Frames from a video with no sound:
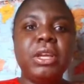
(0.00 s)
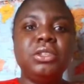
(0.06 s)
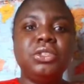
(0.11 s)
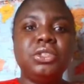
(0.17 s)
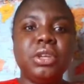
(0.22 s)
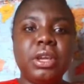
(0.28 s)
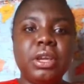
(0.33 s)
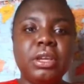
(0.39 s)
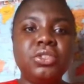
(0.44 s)

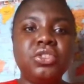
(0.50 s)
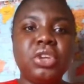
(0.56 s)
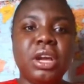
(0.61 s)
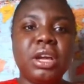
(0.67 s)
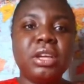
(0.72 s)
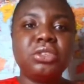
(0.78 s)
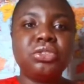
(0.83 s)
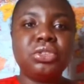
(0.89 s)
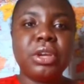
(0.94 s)
Change
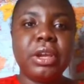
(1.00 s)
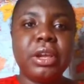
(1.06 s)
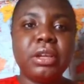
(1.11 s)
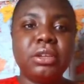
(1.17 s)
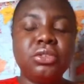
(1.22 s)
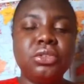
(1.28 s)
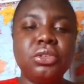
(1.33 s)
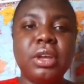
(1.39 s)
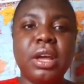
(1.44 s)
has
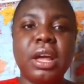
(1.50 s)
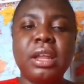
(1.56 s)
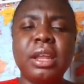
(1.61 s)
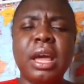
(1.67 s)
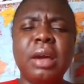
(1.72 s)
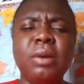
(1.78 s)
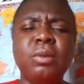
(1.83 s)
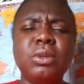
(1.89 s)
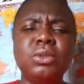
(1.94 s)
changed. And
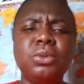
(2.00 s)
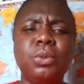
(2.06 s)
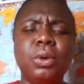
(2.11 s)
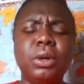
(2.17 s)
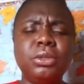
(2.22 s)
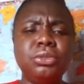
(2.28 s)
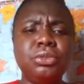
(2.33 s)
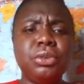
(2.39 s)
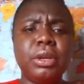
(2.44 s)
I was
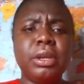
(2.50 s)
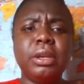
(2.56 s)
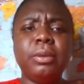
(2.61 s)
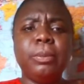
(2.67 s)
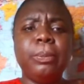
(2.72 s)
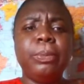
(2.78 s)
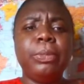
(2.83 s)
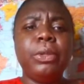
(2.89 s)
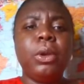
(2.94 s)
wondering,
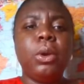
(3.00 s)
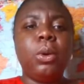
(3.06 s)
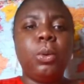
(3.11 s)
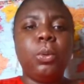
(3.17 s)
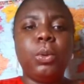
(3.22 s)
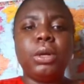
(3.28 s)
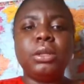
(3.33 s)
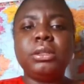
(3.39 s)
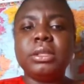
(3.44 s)

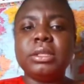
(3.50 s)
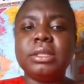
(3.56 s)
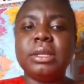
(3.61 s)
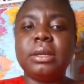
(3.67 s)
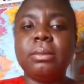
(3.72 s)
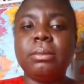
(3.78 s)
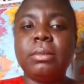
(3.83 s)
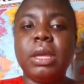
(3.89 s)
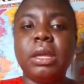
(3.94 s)
what does
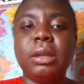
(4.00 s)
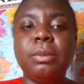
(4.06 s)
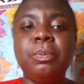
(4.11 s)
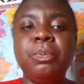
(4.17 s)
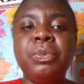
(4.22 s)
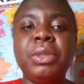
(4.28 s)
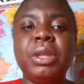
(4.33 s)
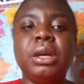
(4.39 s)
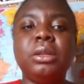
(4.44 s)
it mean?
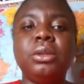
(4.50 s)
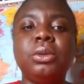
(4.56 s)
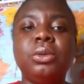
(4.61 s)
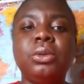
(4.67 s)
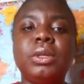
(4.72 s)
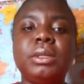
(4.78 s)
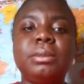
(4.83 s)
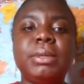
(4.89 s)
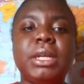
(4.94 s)
And the
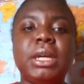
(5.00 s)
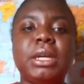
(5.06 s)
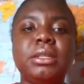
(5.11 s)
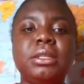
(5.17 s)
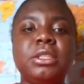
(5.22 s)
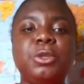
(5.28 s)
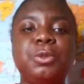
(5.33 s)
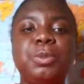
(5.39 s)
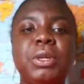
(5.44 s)
Lord began
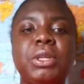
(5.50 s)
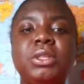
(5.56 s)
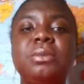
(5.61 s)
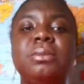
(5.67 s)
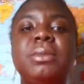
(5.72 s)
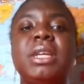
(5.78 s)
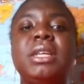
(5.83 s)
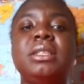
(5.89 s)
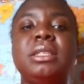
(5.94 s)
to speak to
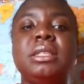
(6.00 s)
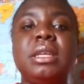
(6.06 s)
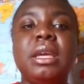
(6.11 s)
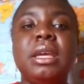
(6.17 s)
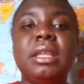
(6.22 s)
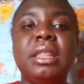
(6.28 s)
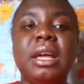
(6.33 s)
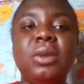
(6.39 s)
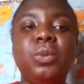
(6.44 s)
me and
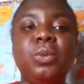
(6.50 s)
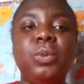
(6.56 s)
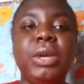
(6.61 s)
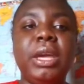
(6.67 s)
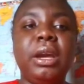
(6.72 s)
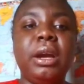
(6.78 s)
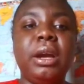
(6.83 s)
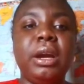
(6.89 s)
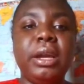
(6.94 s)
say that
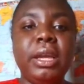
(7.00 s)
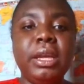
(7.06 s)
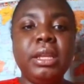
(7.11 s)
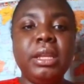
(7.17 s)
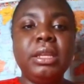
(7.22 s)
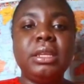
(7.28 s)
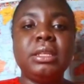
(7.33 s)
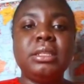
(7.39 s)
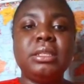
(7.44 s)
we are
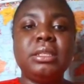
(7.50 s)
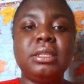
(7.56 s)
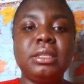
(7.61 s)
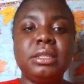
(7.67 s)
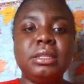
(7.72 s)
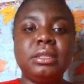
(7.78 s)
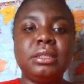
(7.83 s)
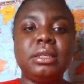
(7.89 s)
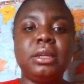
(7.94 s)
in a
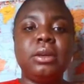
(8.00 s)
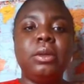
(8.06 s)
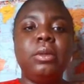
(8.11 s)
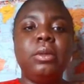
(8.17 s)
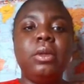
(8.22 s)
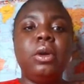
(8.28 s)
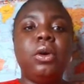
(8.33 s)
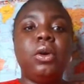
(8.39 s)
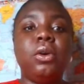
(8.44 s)
season
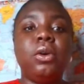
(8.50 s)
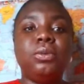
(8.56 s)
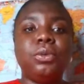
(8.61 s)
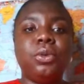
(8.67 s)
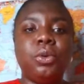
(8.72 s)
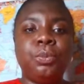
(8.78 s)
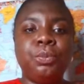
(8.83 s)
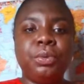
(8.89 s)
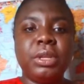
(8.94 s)
of
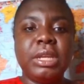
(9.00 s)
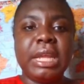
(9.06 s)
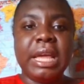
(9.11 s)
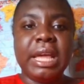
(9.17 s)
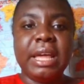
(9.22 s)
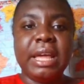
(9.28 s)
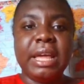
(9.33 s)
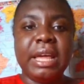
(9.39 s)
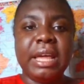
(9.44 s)
open
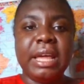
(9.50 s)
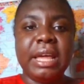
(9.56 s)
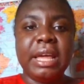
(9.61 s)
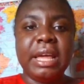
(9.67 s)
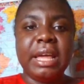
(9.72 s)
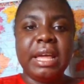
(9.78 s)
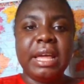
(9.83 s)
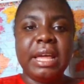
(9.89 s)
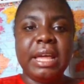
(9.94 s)
heavens.
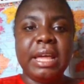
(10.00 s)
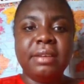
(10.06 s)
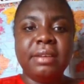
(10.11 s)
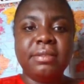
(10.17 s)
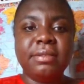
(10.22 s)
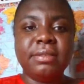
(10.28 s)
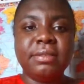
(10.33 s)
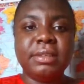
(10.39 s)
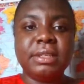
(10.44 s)

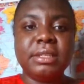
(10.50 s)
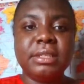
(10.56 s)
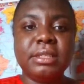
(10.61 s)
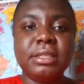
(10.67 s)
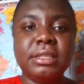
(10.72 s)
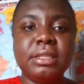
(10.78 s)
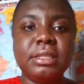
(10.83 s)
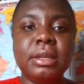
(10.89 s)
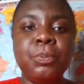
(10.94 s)
And we
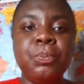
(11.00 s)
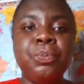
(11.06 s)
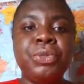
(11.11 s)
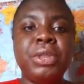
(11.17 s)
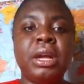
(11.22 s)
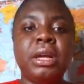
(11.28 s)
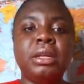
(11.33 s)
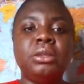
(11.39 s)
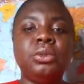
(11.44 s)
are in a
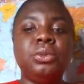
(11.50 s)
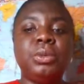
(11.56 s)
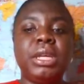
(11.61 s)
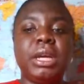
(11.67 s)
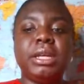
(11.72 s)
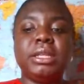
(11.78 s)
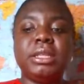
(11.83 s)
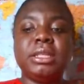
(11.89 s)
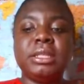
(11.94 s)
season where
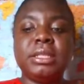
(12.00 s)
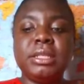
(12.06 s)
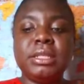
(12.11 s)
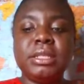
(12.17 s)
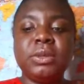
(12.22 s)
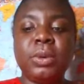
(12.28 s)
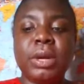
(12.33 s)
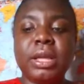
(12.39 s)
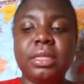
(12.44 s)
things
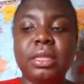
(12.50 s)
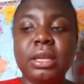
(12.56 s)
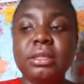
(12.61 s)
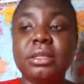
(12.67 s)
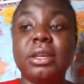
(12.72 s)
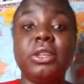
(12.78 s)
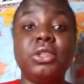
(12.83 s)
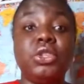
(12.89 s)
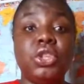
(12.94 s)
are
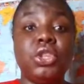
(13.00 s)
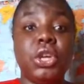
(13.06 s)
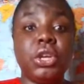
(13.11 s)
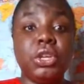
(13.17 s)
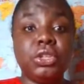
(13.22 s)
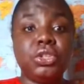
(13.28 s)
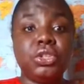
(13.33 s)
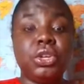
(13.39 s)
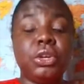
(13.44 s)
changing,
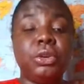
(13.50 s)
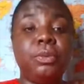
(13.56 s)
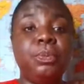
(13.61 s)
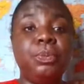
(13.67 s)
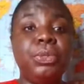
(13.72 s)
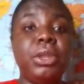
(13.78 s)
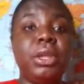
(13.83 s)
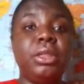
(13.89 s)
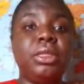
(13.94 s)

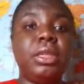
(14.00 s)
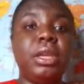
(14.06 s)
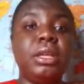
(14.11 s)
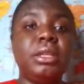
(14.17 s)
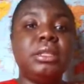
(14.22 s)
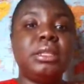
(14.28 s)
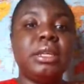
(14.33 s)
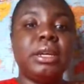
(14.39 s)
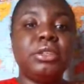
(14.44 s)
things are
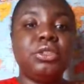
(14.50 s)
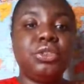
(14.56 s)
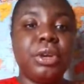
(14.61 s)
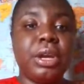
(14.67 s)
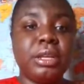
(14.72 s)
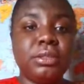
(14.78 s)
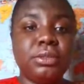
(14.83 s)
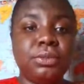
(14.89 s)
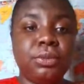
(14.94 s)

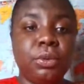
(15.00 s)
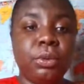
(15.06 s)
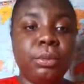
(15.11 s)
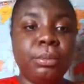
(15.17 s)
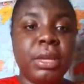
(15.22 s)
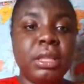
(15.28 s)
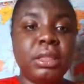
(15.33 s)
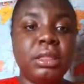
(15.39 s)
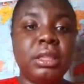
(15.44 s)
transforming,
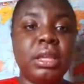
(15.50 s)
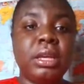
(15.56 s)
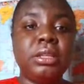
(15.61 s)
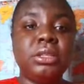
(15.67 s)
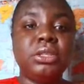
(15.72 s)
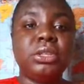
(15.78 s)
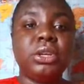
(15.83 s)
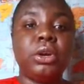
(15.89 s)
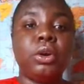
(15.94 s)
things are
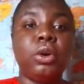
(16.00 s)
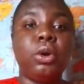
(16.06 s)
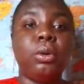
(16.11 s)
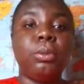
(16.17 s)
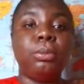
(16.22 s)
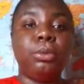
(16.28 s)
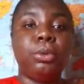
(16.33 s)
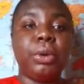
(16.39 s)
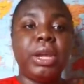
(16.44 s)

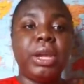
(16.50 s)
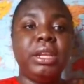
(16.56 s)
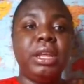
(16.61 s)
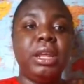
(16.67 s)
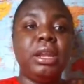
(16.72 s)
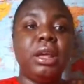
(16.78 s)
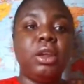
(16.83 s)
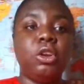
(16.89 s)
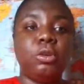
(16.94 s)
upgrading and
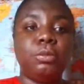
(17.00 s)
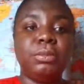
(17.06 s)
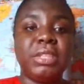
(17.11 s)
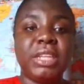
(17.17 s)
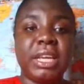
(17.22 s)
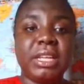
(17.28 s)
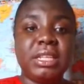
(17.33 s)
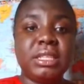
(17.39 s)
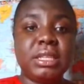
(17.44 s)

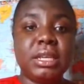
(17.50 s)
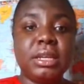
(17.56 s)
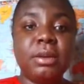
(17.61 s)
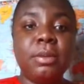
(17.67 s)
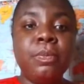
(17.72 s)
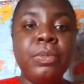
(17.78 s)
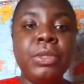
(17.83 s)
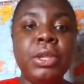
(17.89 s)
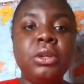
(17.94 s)
updating
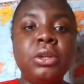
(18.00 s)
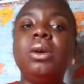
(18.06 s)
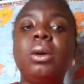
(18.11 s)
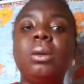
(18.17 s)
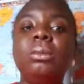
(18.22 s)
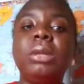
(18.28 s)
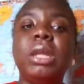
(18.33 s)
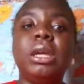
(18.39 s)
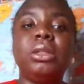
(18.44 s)
to
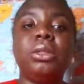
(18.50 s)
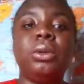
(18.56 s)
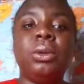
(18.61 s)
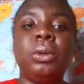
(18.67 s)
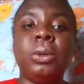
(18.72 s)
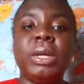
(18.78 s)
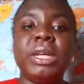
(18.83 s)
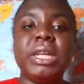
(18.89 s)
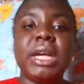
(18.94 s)
become like the
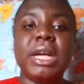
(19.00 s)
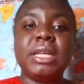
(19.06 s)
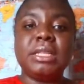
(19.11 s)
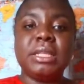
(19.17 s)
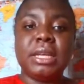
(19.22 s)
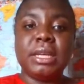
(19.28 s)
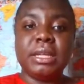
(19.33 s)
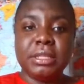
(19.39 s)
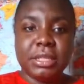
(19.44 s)
Lord
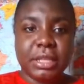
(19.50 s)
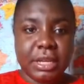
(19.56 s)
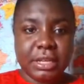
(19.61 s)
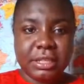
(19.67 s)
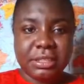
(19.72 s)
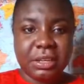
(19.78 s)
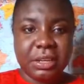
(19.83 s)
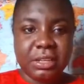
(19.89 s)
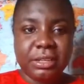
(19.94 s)
has
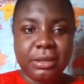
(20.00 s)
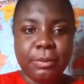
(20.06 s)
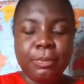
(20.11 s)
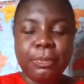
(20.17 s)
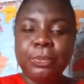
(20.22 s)
intended.